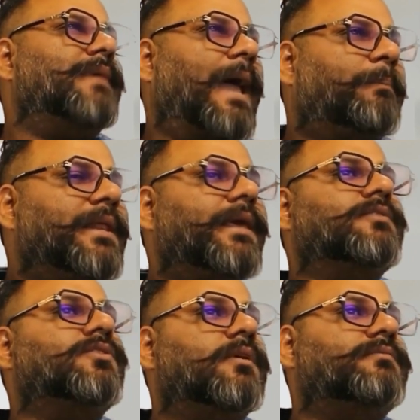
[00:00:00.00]

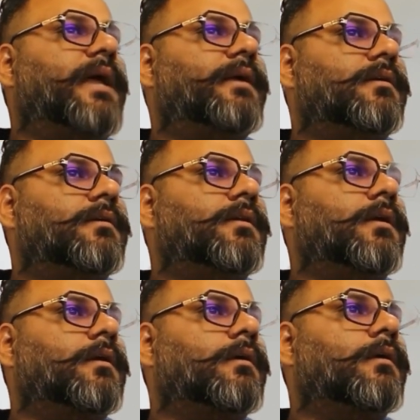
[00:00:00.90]
application of that
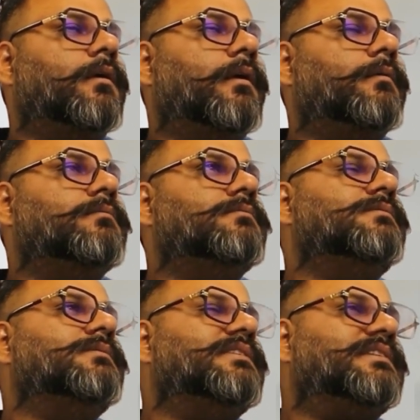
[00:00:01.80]
learning
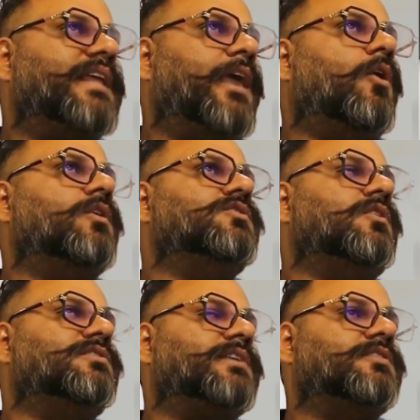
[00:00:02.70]
stay-ons
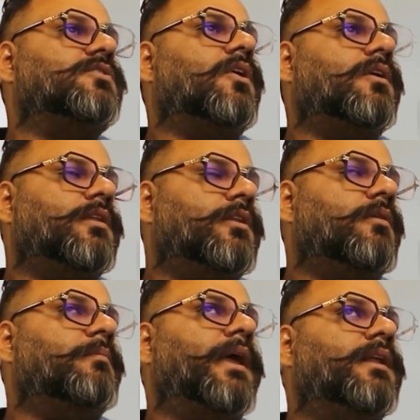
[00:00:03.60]
or sticks on in
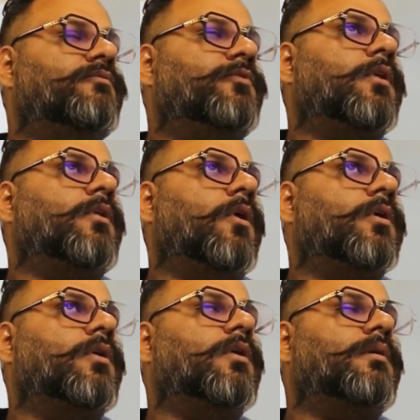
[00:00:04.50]
your mind for a
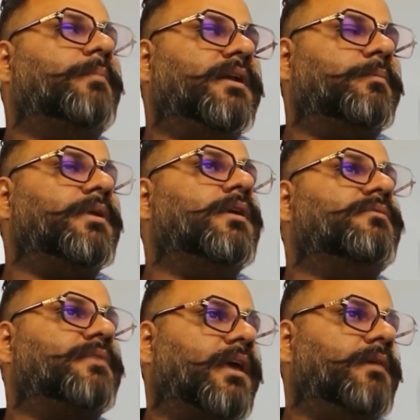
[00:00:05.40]
longer or a better period
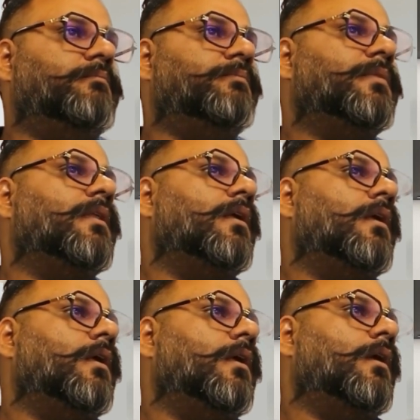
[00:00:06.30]
of time.
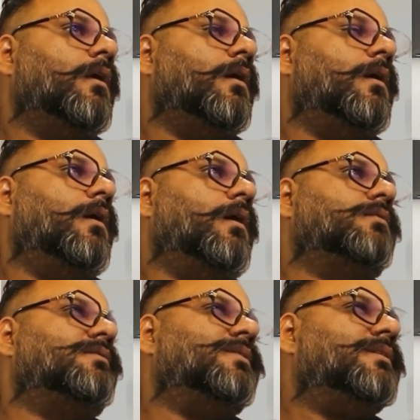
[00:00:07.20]

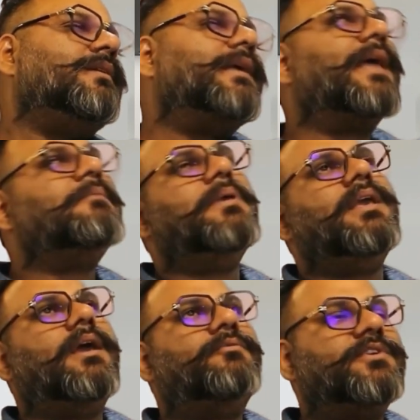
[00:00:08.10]
Third can
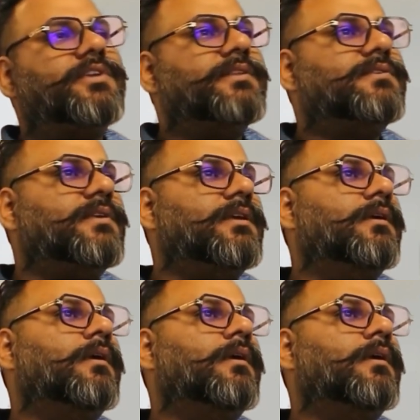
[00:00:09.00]
be efficiency.